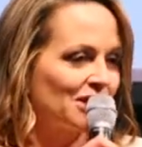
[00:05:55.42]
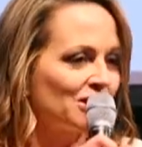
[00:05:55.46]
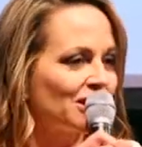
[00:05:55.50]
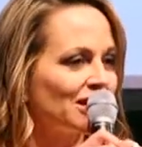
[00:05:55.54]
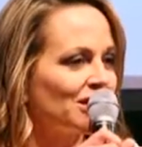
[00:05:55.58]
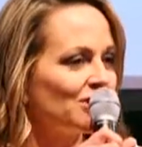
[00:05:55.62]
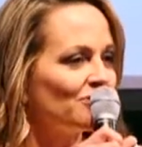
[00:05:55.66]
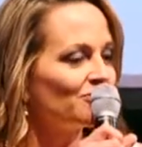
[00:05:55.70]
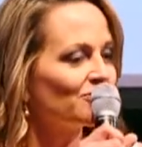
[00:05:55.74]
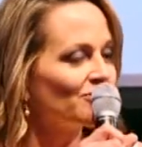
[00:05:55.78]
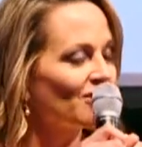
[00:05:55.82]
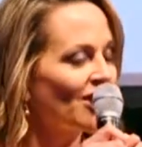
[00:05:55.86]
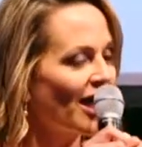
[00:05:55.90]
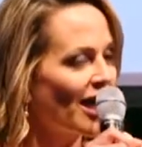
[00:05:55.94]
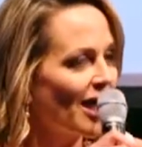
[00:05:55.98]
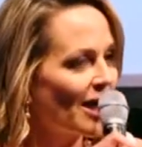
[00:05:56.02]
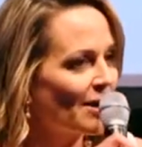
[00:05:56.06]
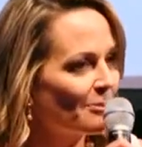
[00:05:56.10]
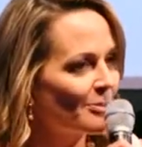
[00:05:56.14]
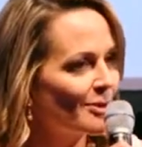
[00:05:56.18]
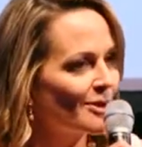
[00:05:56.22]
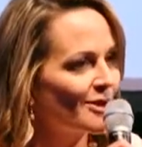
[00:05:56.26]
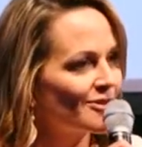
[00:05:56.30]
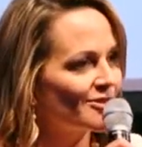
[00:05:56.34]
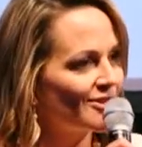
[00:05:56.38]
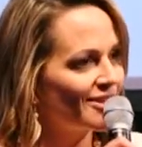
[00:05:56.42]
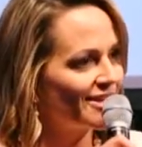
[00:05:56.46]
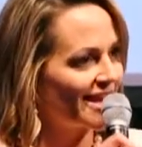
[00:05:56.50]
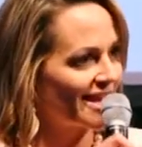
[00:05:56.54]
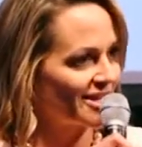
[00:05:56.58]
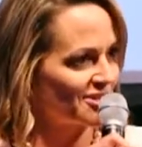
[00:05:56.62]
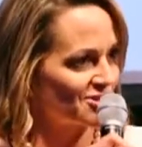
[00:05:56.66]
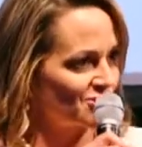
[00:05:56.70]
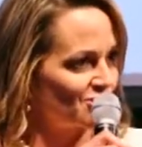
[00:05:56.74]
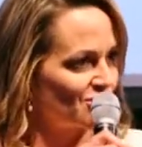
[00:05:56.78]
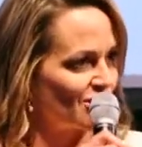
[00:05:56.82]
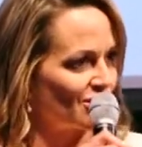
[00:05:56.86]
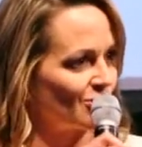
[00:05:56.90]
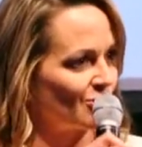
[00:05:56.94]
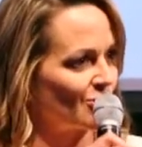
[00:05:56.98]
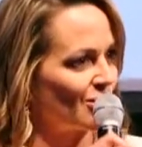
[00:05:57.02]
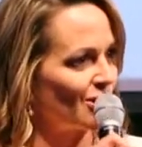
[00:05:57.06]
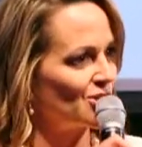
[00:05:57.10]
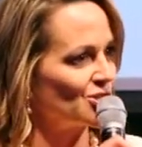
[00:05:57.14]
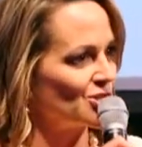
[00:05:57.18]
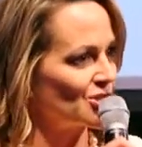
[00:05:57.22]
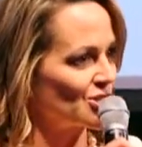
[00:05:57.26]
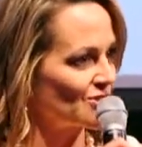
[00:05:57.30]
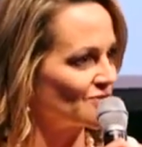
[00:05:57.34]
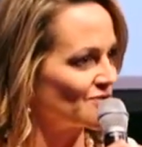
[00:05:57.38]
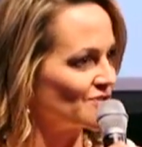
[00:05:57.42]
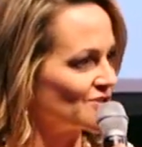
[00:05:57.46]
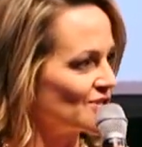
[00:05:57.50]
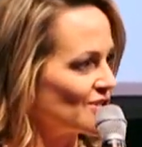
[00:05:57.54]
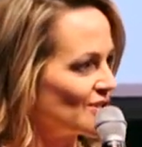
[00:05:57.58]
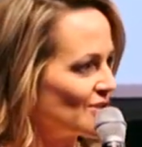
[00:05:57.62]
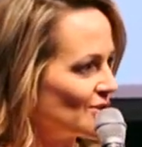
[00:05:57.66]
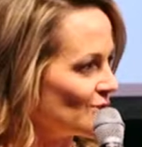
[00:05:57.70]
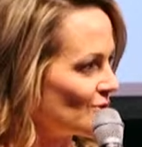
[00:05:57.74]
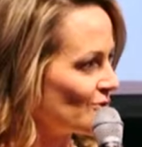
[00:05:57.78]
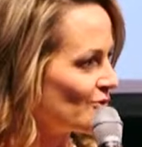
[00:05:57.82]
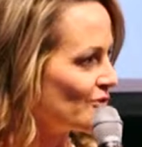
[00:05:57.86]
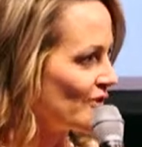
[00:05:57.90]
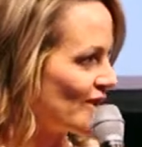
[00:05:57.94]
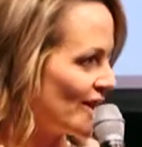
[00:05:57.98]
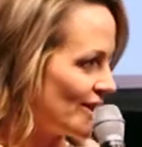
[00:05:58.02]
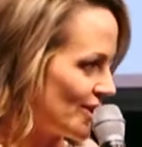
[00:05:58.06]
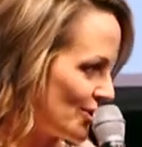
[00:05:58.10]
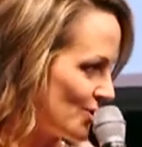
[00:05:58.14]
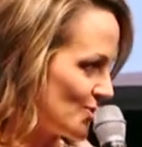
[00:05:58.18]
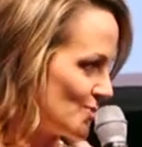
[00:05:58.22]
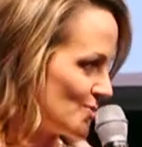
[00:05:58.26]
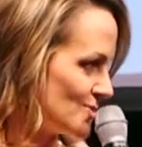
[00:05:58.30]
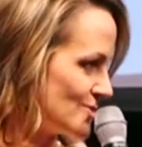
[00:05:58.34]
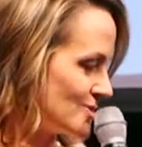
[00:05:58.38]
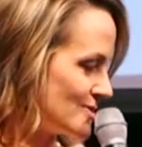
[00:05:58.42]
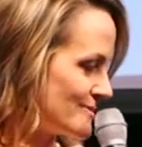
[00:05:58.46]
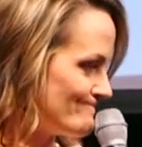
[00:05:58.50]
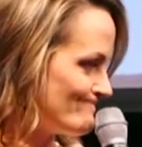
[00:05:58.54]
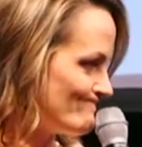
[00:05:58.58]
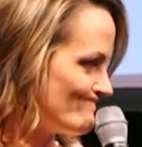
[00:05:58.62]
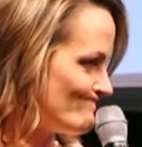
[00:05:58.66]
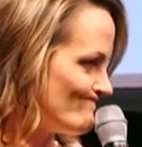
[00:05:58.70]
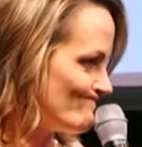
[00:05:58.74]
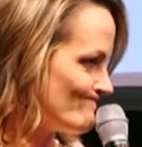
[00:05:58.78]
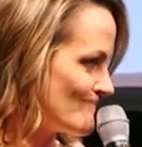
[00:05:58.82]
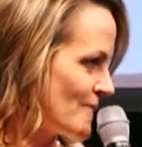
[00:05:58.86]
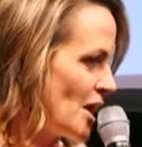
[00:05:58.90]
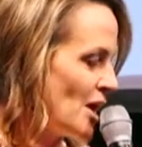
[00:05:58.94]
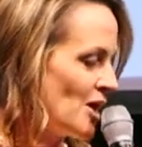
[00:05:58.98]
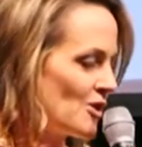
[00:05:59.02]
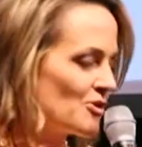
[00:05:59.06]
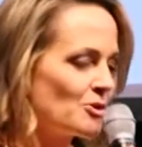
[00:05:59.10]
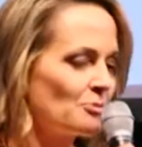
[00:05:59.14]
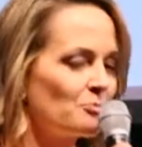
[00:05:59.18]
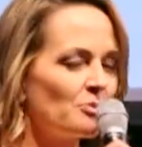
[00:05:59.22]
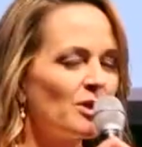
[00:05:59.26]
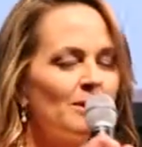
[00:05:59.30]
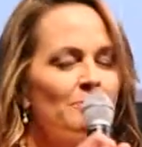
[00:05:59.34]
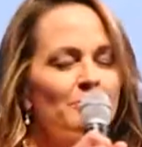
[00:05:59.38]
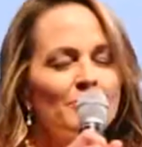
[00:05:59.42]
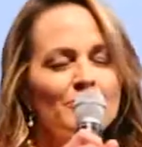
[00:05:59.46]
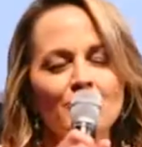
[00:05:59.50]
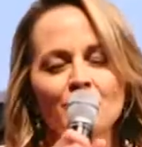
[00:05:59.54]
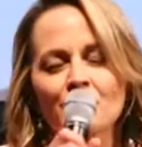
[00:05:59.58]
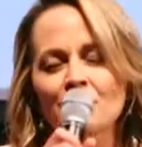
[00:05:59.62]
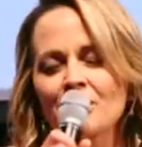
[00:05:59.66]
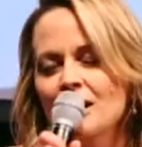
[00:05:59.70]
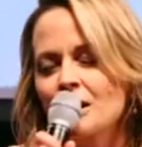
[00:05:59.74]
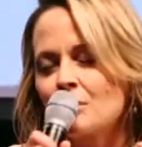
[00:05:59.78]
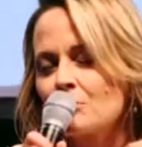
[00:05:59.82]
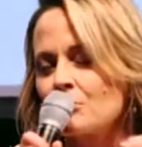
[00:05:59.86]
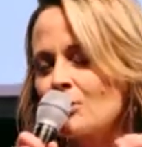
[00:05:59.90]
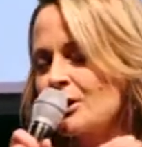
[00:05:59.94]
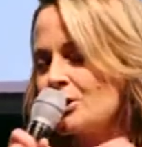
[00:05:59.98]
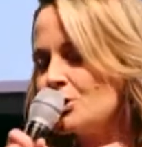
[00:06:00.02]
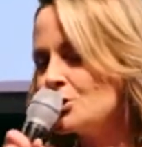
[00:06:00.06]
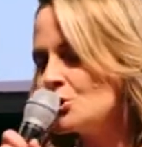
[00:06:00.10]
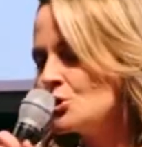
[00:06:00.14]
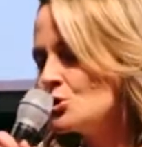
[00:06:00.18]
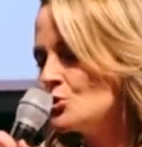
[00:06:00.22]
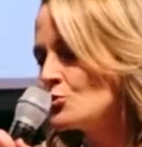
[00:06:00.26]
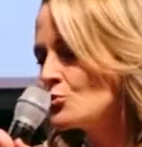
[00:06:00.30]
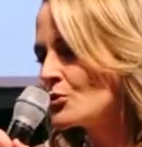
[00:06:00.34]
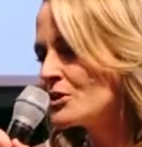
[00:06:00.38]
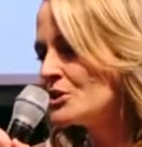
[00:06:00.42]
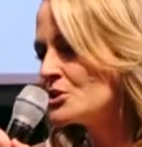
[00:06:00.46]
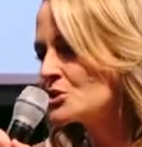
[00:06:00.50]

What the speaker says: Lift up the next generation of senior fellows, the people that are going to bring new